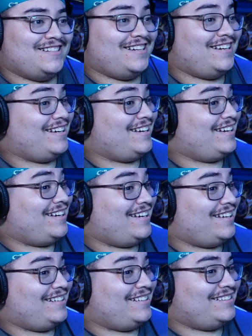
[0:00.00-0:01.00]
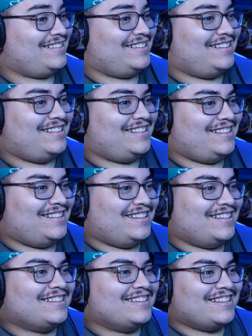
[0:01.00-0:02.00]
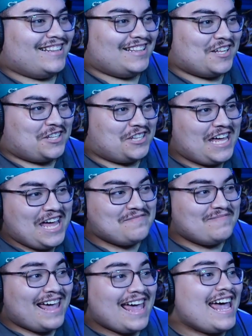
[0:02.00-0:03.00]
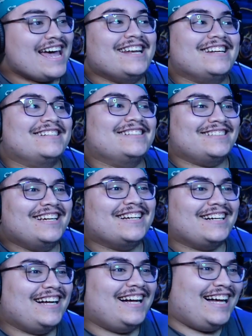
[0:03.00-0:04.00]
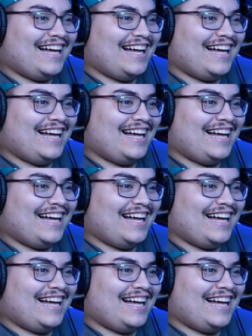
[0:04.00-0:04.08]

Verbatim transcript: Uh, business, you and I. The Sandman!